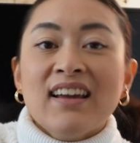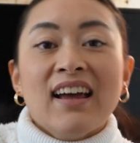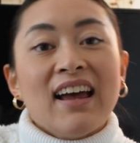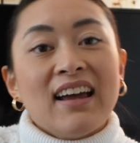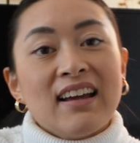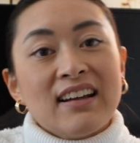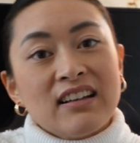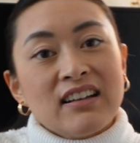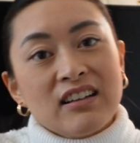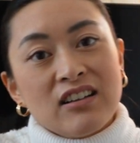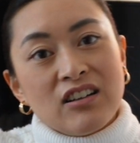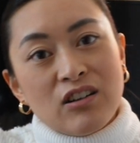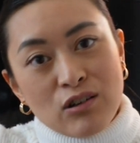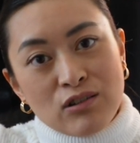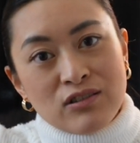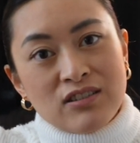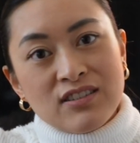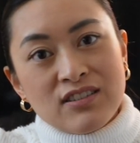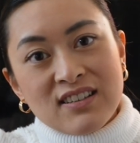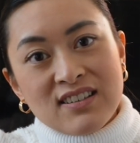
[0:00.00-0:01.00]
and
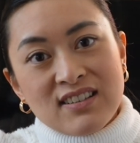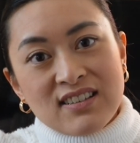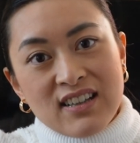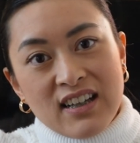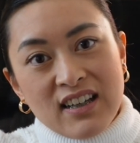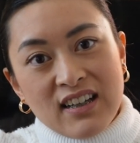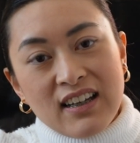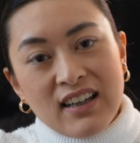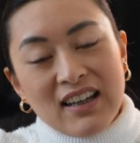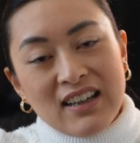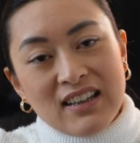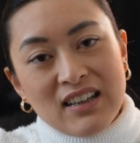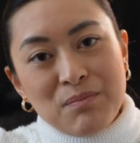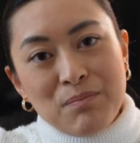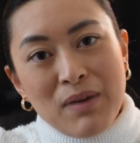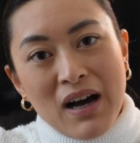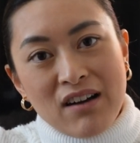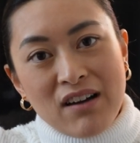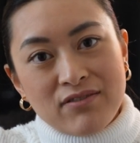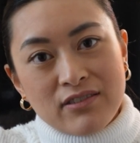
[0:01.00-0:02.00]
go to the sink in the
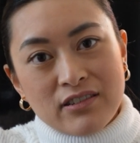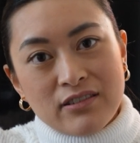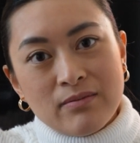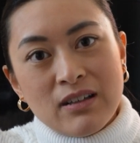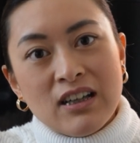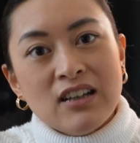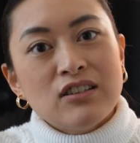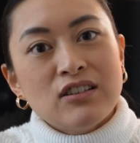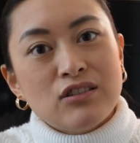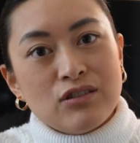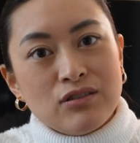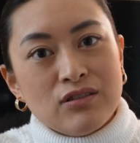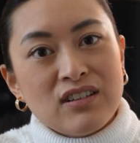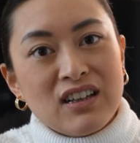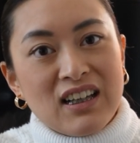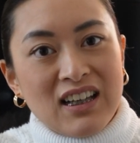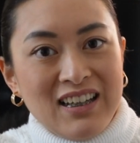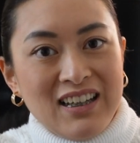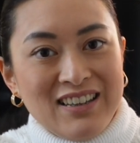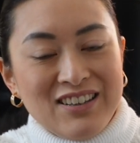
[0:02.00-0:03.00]
bathroom to
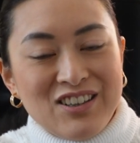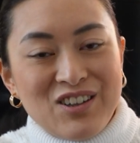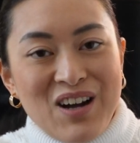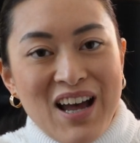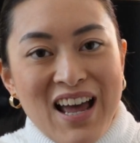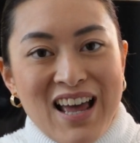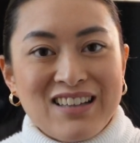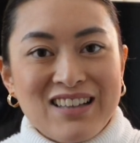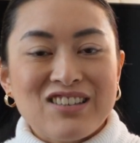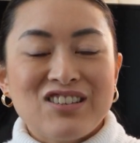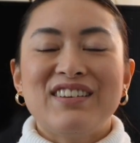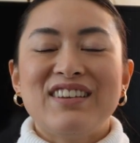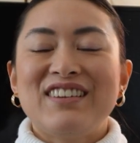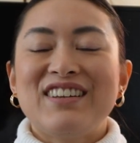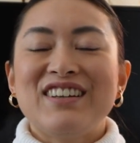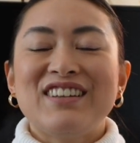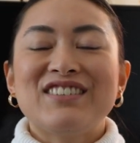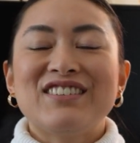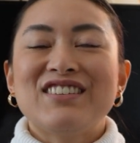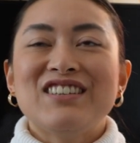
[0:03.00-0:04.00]
clean your hands.
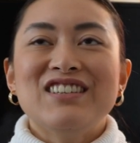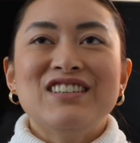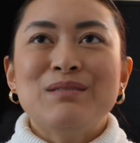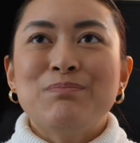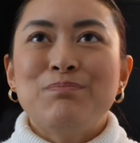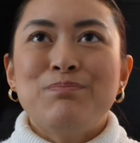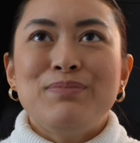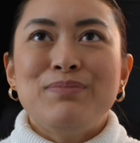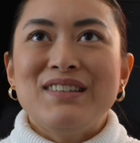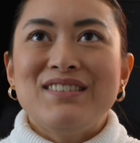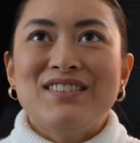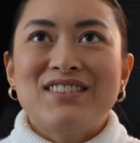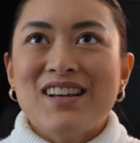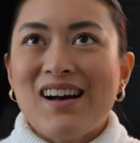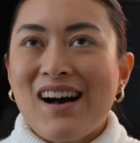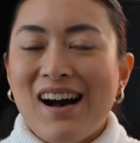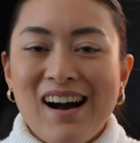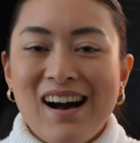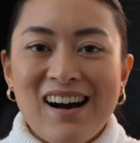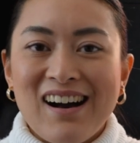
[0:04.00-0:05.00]
This is
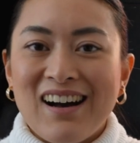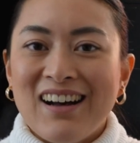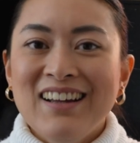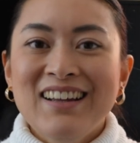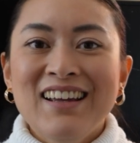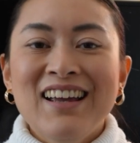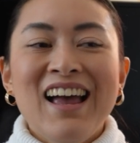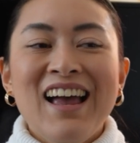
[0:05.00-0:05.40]
bizarre.